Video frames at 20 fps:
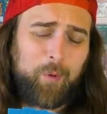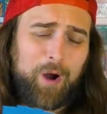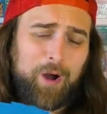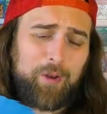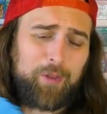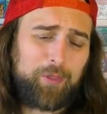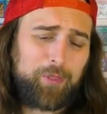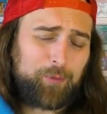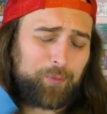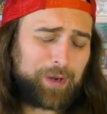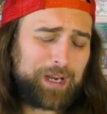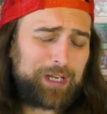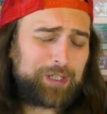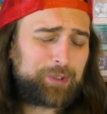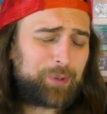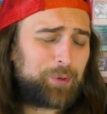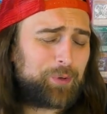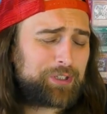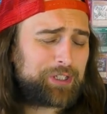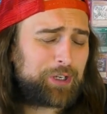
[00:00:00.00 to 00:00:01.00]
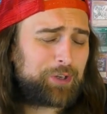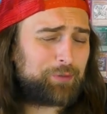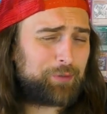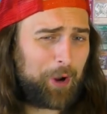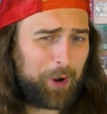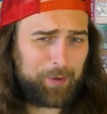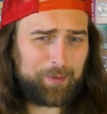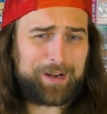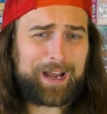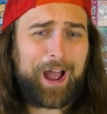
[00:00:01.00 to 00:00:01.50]
won three duels in a
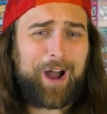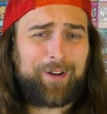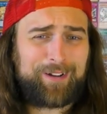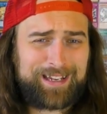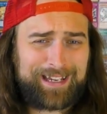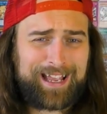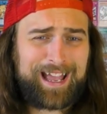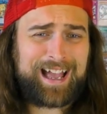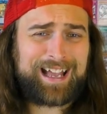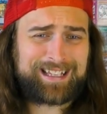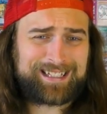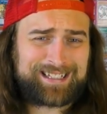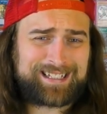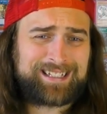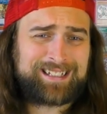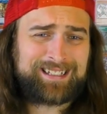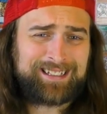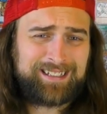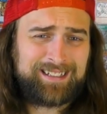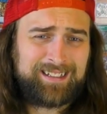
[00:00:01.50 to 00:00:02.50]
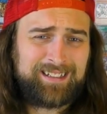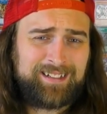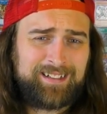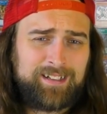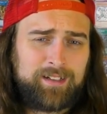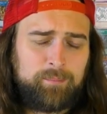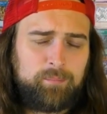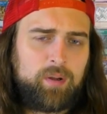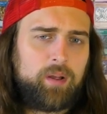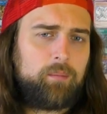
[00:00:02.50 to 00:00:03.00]
row now, yes.
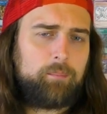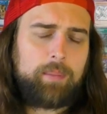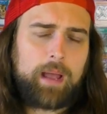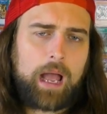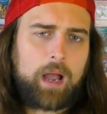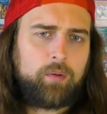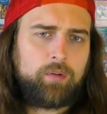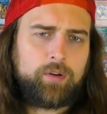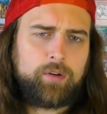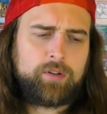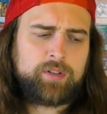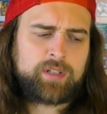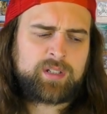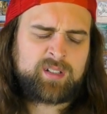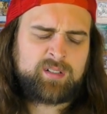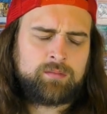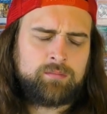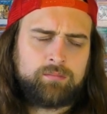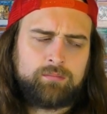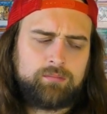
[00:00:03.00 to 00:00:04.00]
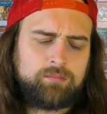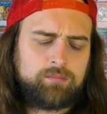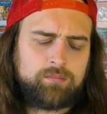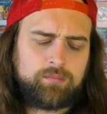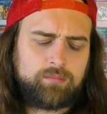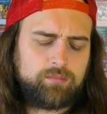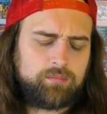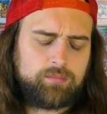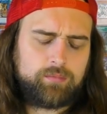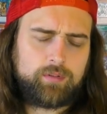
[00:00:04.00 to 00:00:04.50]
But powers,
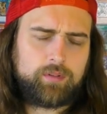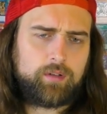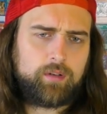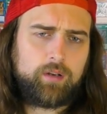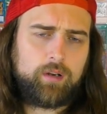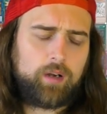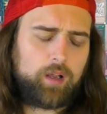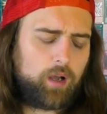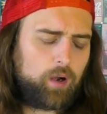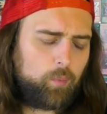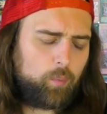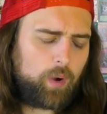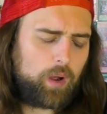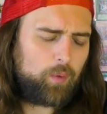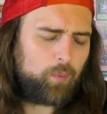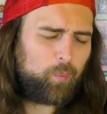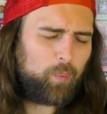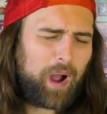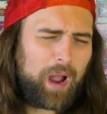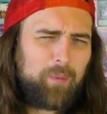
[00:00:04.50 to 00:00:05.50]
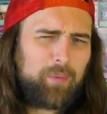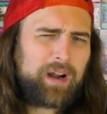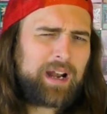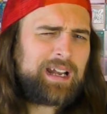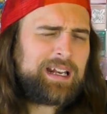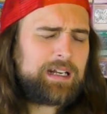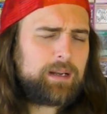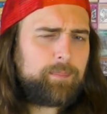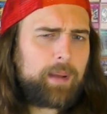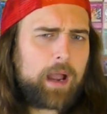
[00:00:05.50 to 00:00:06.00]
no. Why would I
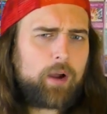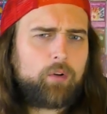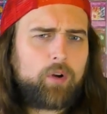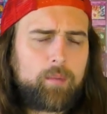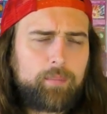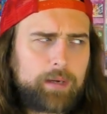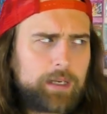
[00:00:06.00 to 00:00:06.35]
need to power up